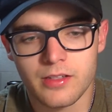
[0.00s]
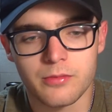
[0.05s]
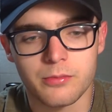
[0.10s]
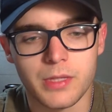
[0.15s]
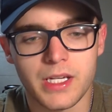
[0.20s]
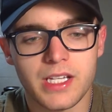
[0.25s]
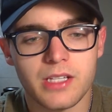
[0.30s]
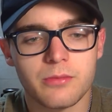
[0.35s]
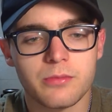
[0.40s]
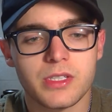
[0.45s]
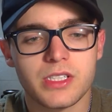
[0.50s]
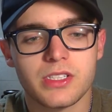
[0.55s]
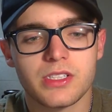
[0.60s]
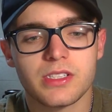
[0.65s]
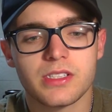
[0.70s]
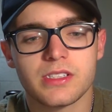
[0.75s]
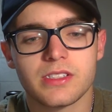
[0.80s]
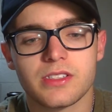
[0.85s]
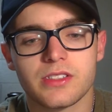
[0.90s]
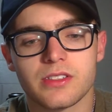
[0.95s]
Manned
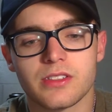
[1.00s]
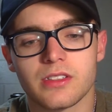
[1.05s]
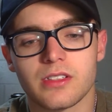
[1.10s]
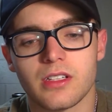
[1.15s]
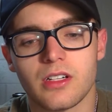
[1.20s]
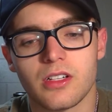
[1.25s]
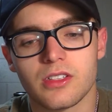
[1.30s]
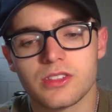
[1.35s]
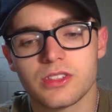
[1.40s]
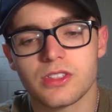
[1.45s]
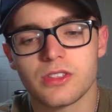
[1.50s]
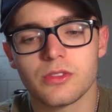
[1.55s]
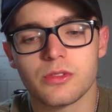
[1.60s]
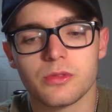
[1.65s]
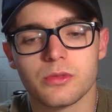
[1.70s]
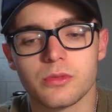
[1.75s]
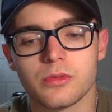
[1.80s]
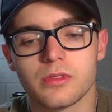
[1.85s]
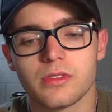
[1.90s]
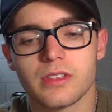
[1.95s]
missions
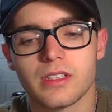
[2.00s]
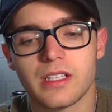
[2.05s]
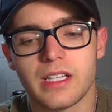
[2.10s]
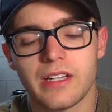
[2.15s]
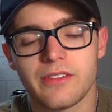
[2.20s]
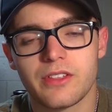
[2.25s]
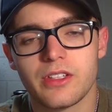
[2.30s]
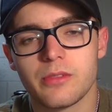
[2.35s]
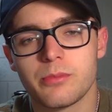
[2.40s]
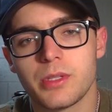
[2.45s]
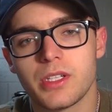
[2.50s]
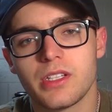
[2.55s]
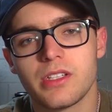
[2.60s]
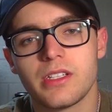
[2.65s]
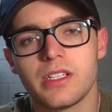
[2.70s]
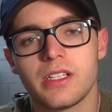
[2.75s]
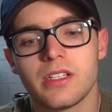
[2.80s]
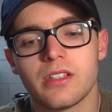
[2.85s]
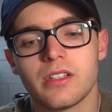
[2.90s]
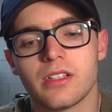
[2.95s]
also have the
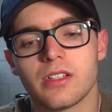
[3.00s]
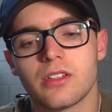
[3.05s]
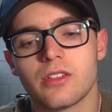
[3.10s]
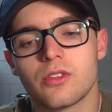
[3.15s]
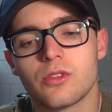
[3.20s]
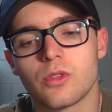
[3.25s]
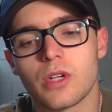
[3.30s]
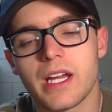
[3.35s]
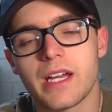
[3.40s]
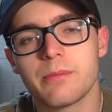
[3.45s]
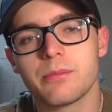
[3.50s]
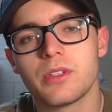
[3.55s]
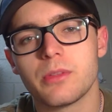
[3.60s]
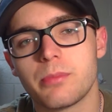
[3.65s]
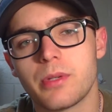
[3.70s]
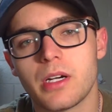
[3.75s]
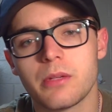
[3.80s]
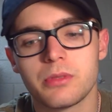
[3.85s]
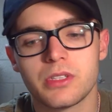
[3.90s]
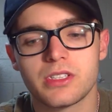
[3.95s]
ability to grab the
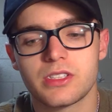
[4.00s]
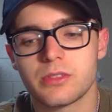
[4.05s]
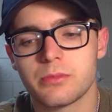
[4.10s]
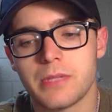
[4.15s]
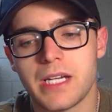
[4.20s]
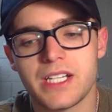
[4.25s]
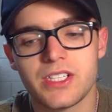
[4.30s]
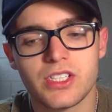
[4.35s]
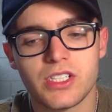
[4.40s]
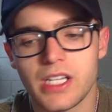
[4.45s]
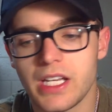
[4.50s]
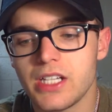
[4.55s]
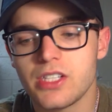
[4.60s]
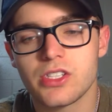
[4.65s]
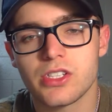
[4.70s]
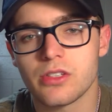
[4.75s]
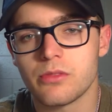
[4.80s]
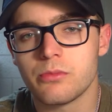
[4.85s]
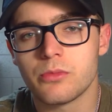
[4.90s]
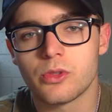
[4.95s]
public's
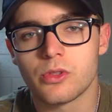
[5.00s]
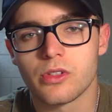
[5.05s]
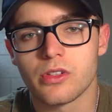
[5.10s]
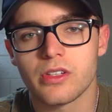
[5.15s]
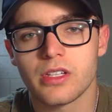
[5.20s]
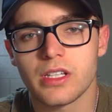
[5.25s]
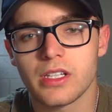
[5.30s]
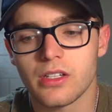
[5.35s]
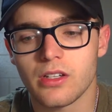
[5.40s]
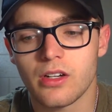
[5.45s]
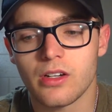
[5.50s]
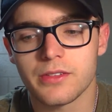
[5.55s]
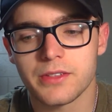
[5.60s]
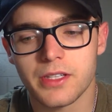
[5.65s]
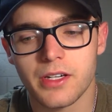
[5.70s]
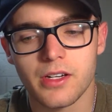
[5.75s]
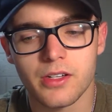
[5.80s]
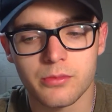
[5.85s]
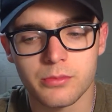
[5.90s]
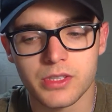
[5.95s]
imagination more than
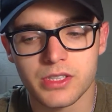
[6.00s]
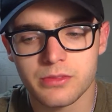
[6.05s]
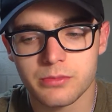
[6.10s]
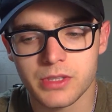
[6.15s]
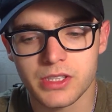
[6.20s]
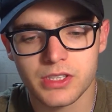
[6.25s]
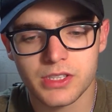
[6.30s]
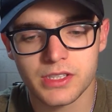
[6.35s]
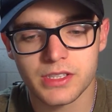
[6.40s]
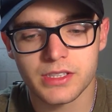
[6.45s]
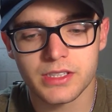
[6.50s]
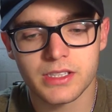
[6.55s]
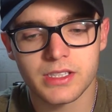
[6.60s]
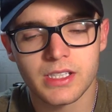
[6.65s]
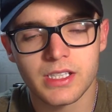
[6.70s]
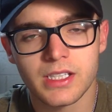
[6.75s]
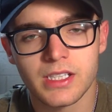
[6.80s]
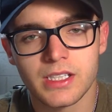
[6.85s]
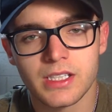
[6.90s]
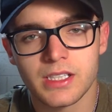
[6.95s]
autonomous missions.
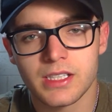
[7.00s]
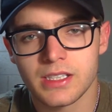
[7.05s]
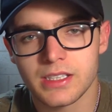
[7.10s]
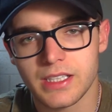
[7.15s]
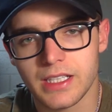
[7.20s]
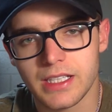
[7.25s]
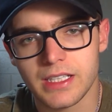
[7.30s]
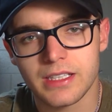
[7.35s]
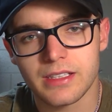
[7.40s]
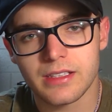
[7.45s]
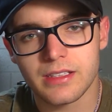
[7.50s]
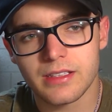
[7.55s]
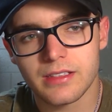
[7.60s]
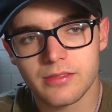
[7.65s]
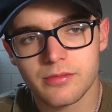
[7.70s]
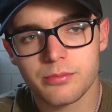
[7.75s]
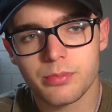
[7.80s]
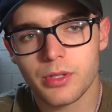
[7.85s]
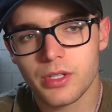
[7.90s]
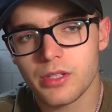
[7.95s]
They
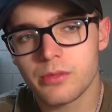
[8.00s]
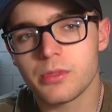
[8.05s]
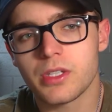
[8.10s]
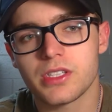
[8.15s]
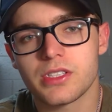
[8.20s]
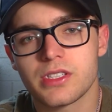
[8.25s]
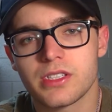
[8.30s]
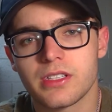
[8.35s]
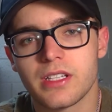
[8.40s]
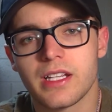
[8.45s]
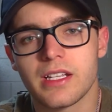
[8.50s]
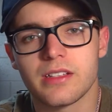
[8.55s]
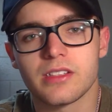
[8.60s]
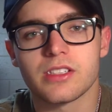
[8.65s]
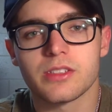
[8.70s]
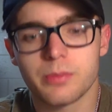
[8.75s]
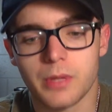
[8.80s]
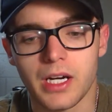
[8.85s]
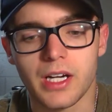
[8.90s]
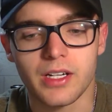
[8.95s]

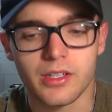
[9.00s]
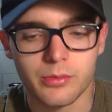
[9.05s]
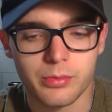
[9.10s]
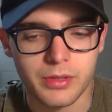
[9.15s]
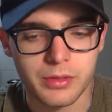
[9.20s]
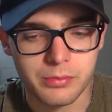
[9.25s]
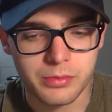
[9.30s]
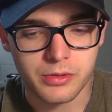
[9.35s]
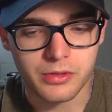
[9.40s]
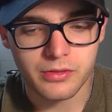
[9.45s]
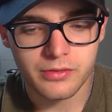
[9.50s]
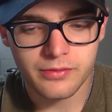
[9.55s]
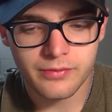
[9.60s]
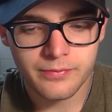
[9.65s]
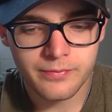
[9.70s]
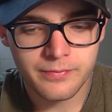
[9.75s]
inspire people.